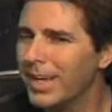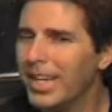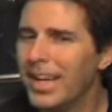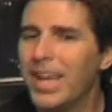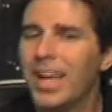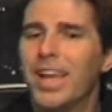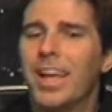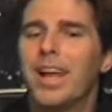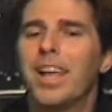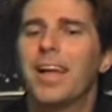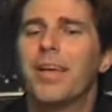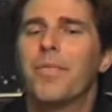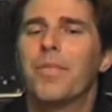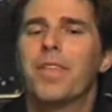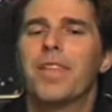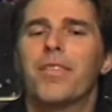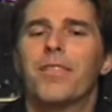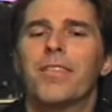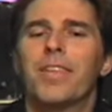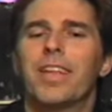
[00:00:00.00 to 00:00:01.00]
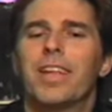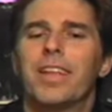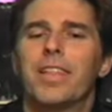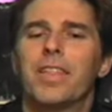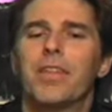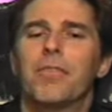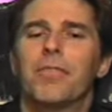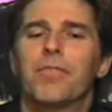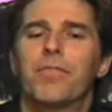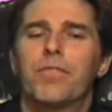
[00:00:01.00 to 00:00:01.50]
Okay?
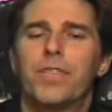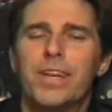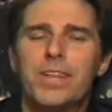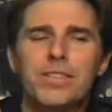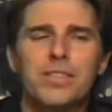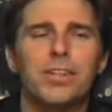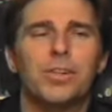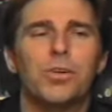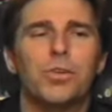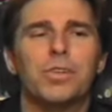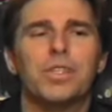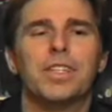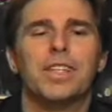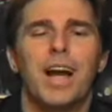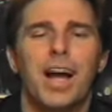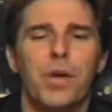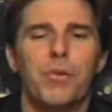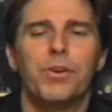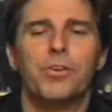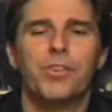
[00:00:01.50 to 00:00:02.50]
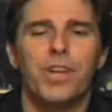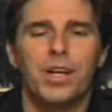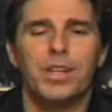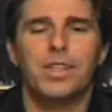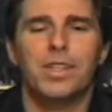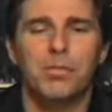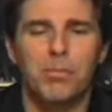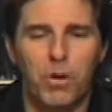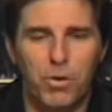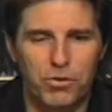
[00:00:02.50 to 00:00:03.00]
The physical did not reject
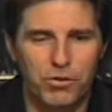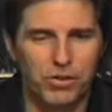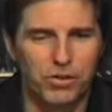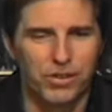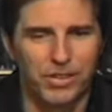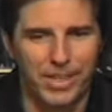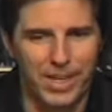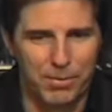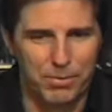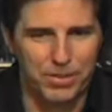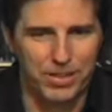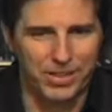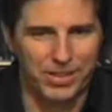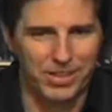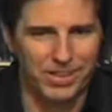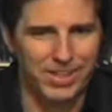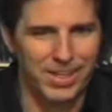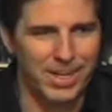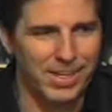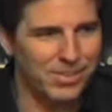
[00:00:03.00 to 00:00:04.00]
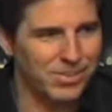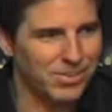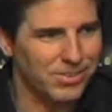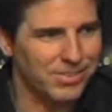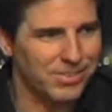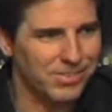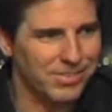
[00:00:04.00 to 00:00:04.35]
the emotional in that particular case.